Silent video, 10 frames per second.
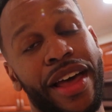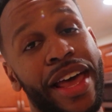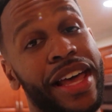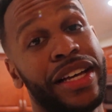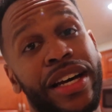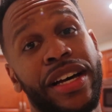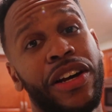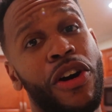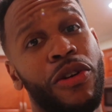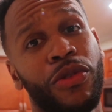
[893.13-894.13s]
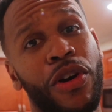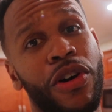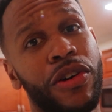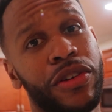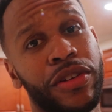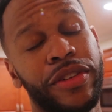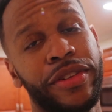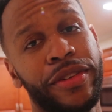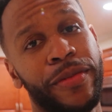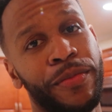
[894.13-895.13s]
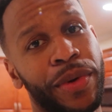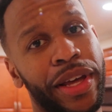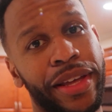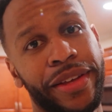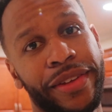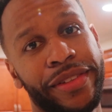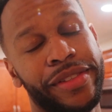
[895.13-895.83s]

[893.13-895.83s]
Haircut going wrong. But hey,